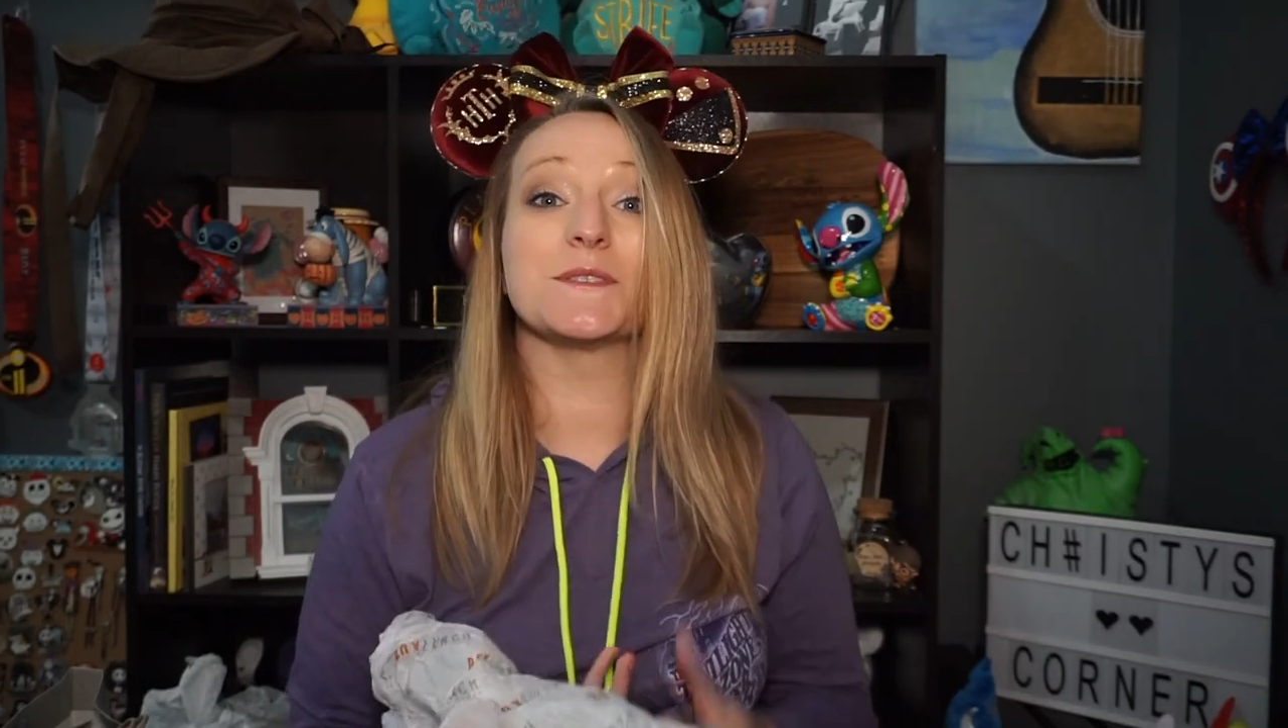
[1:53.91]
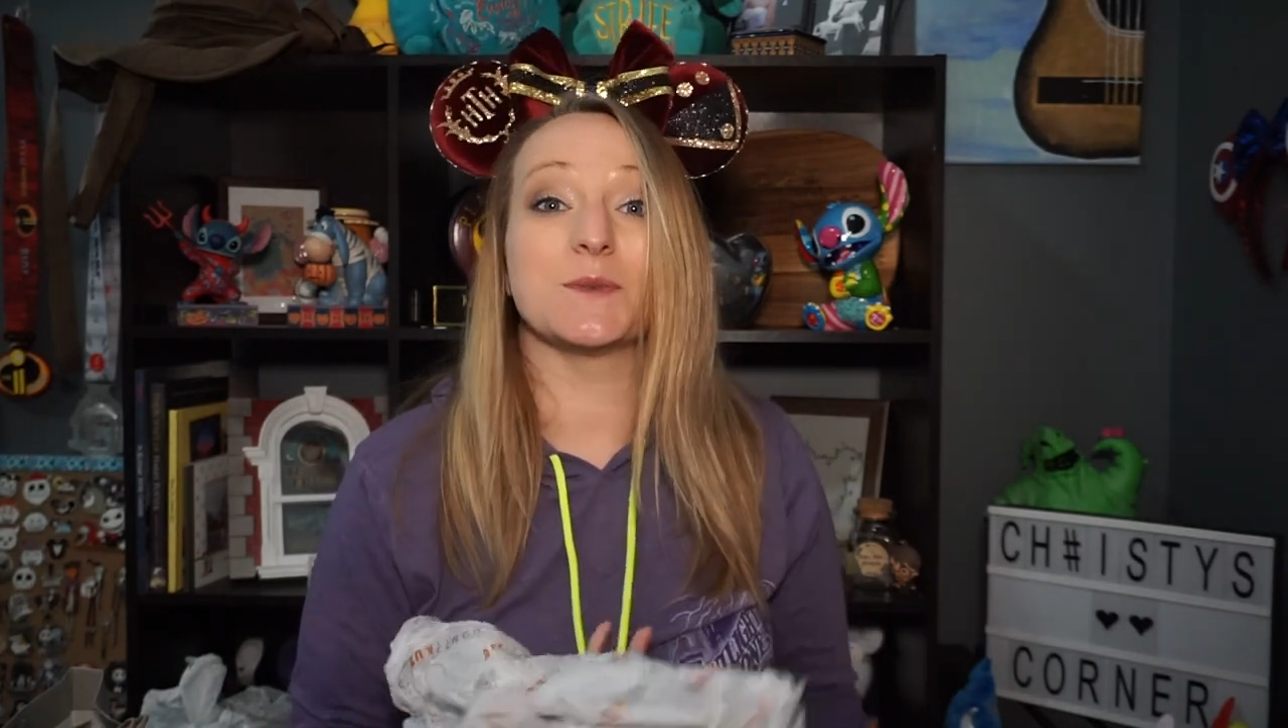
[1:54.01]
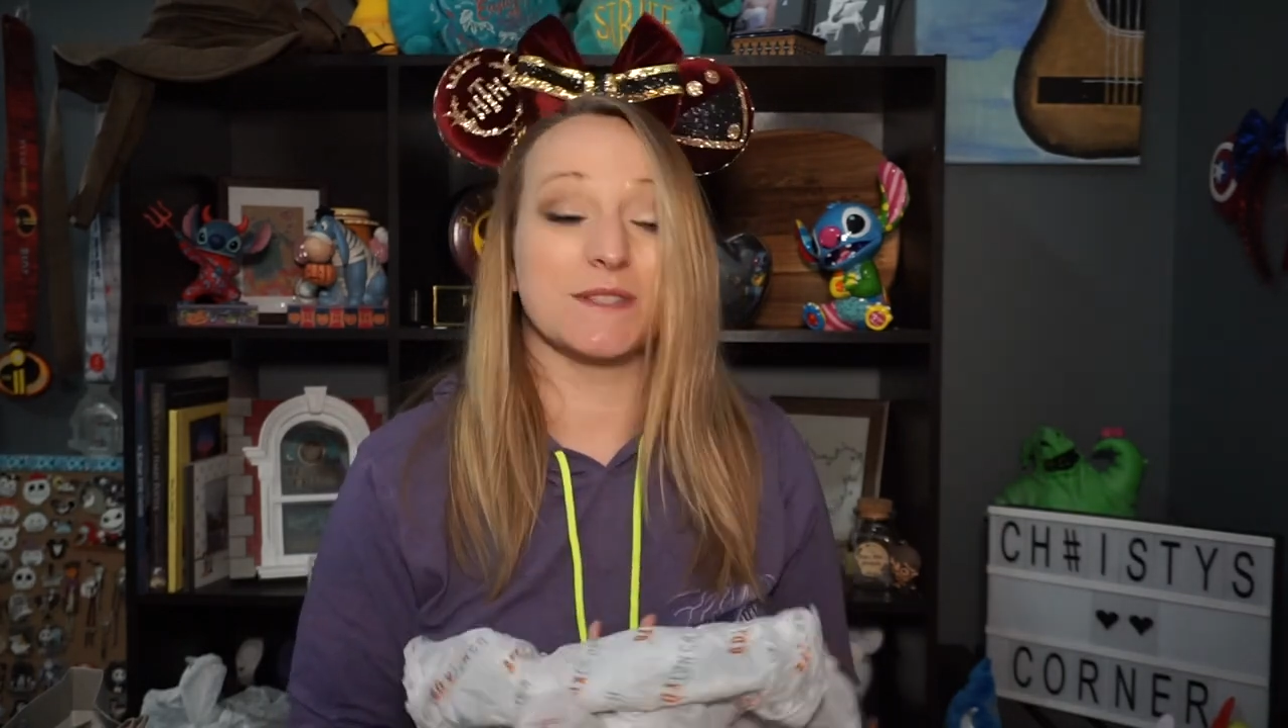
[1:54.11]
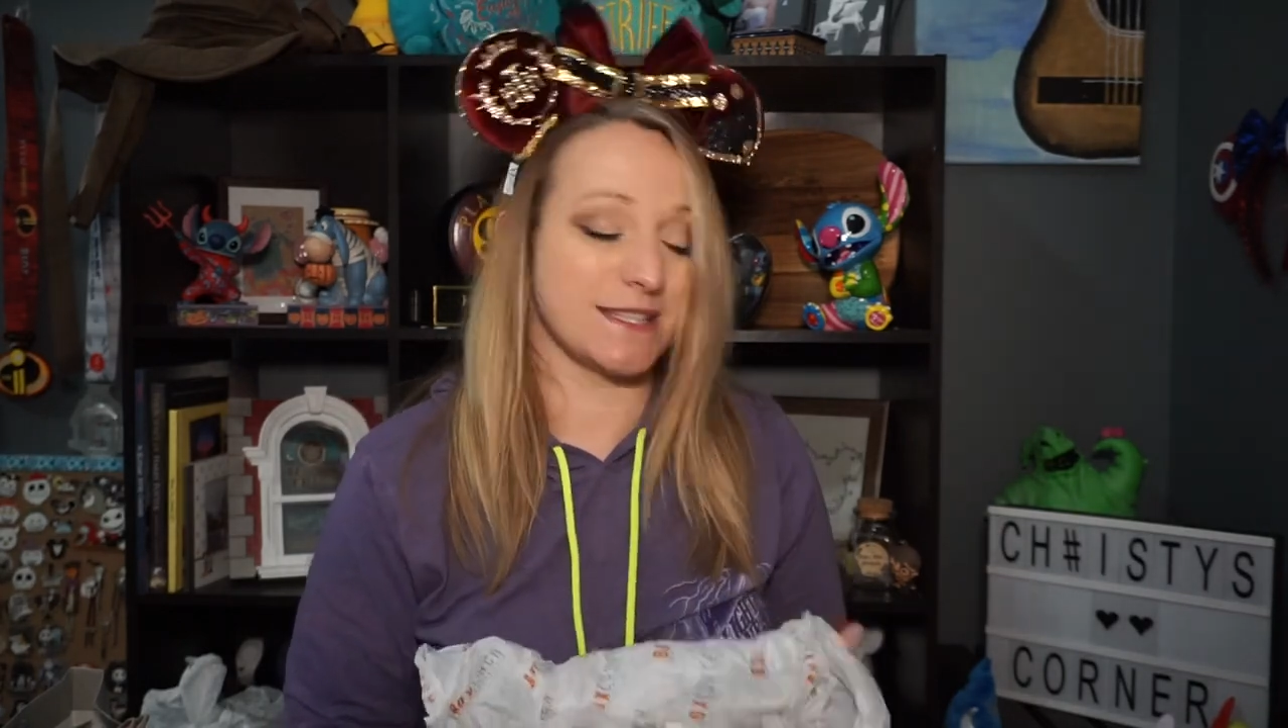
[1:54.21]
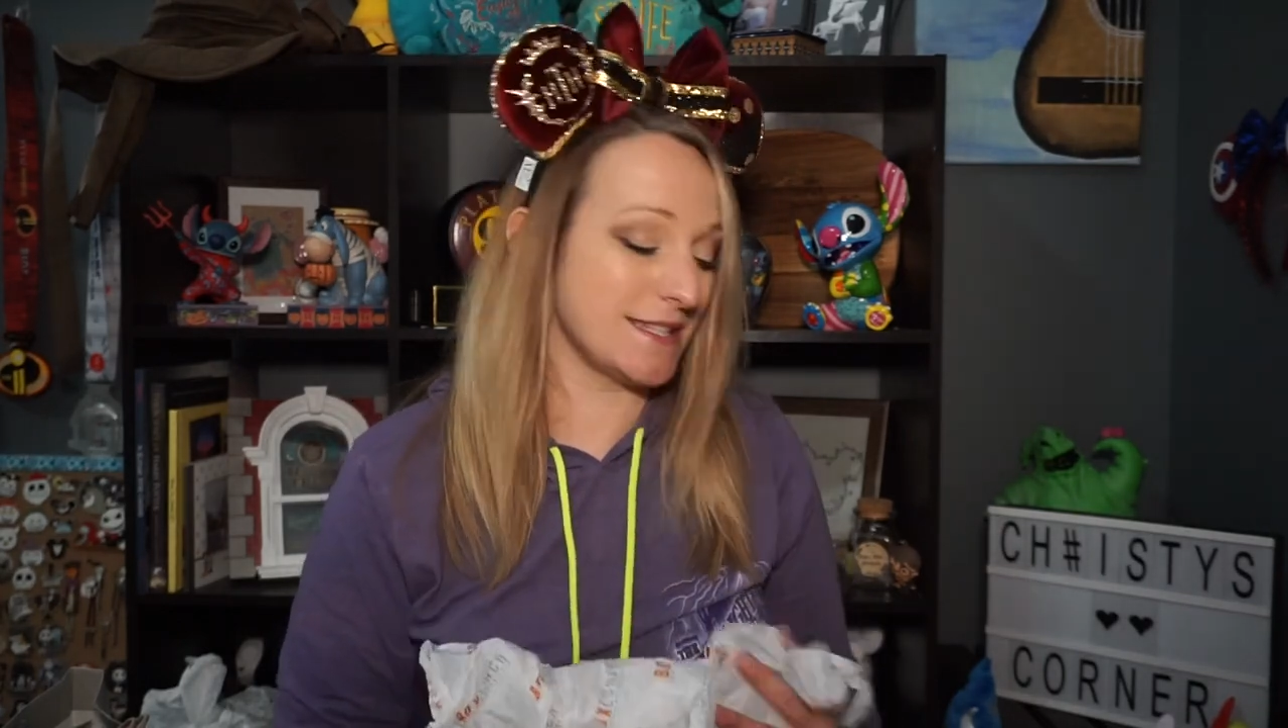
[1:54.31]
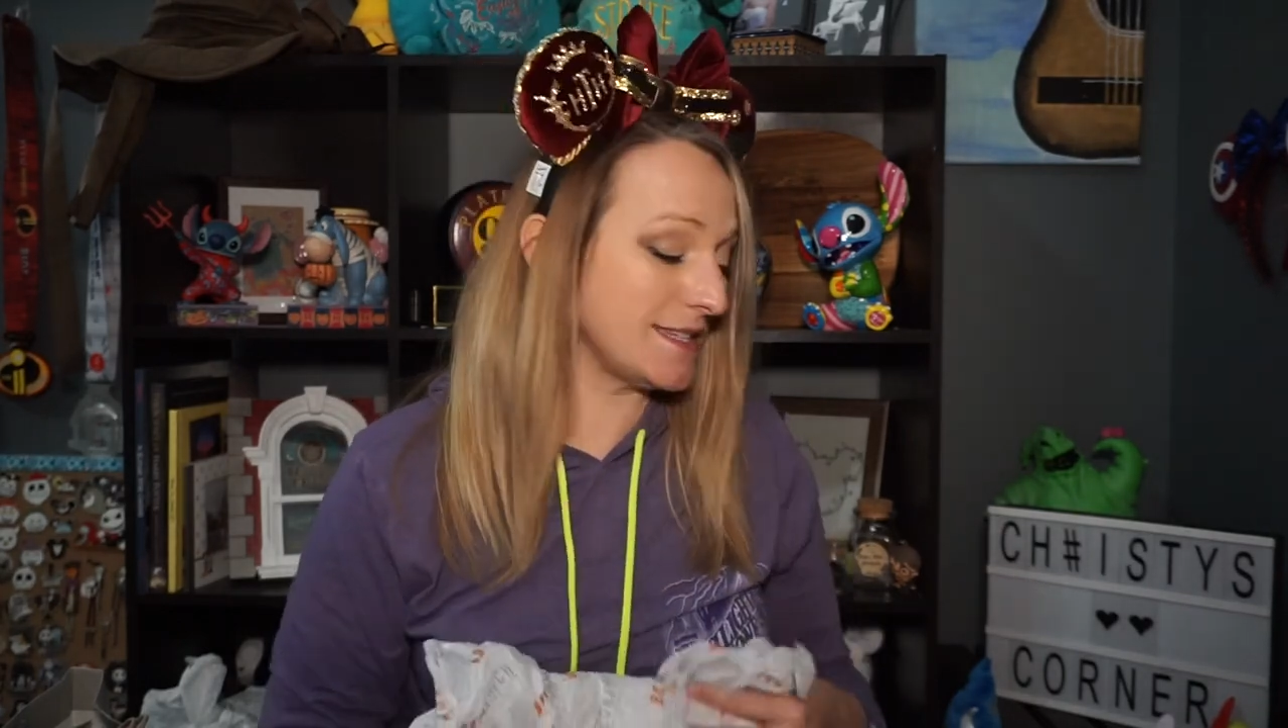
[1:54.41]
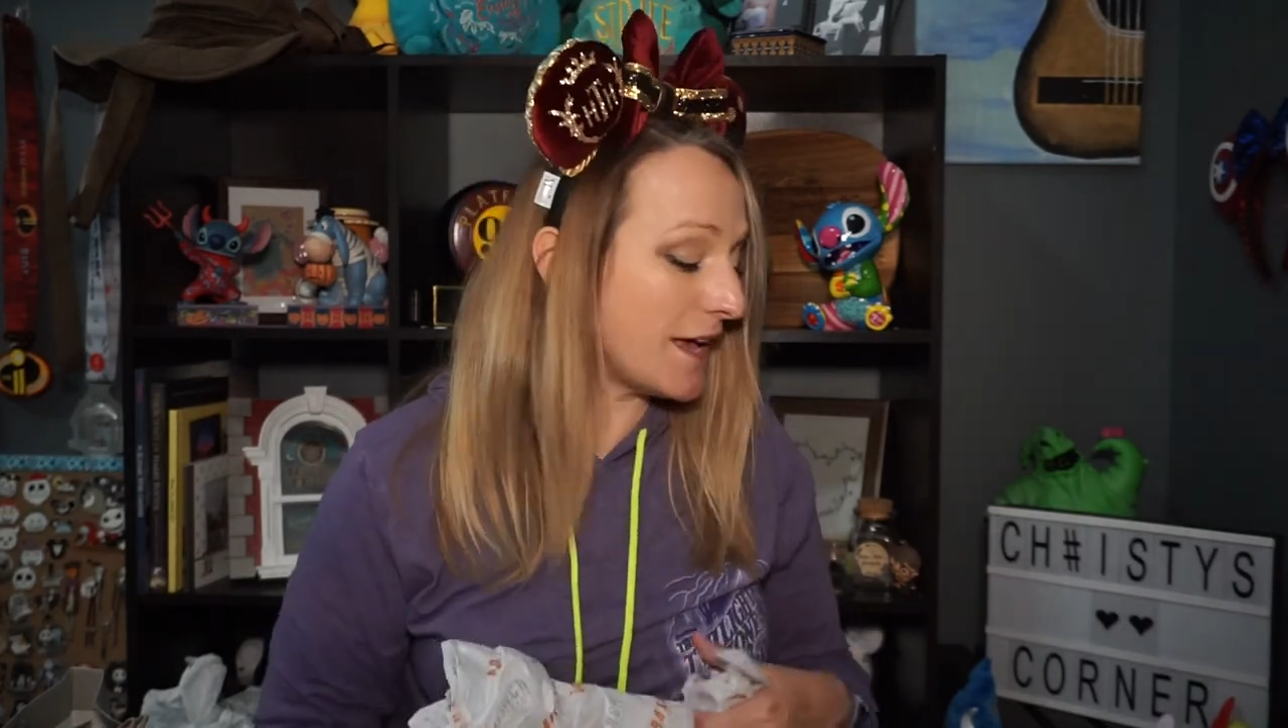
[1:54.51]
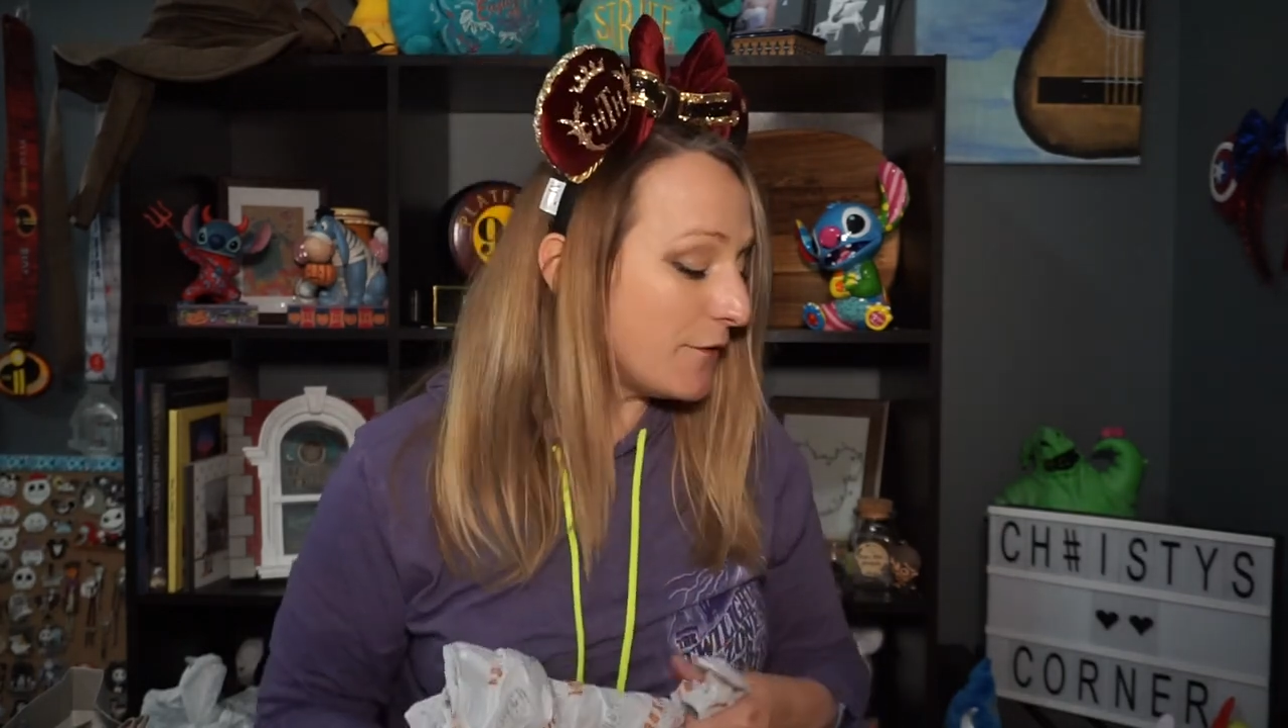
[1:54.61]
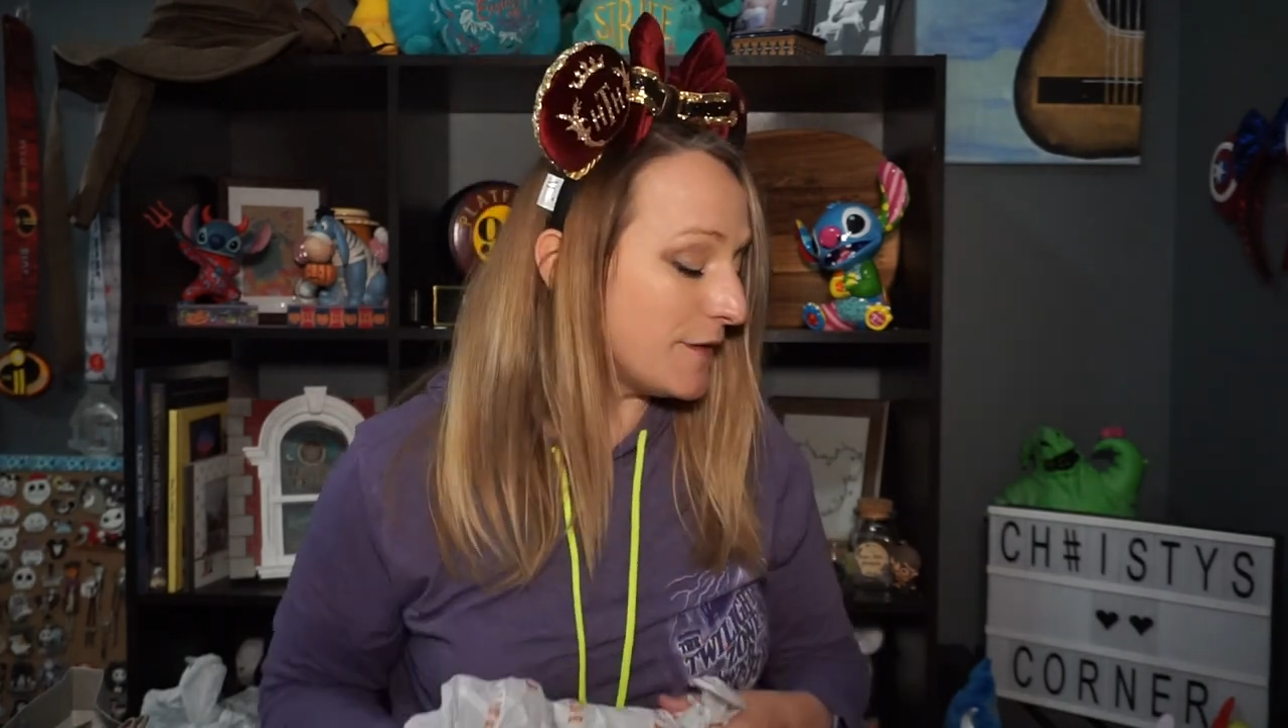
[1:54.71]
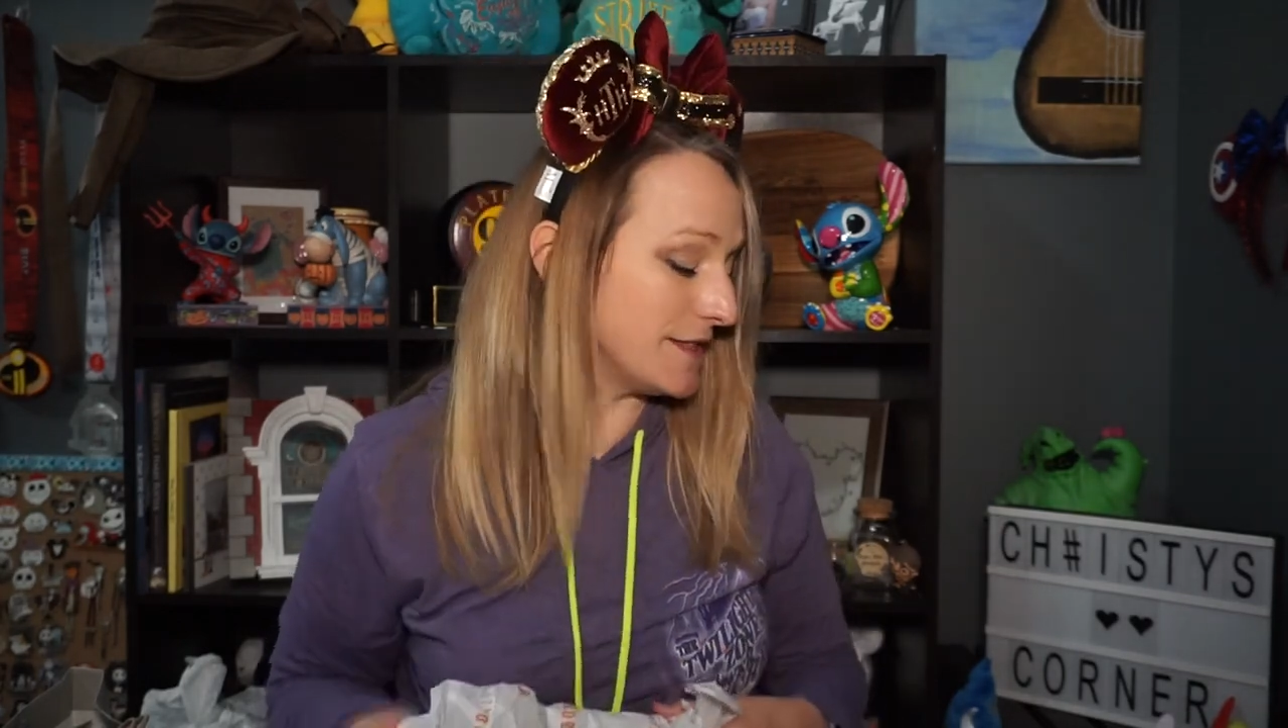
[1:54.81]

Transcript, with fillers: so it's safe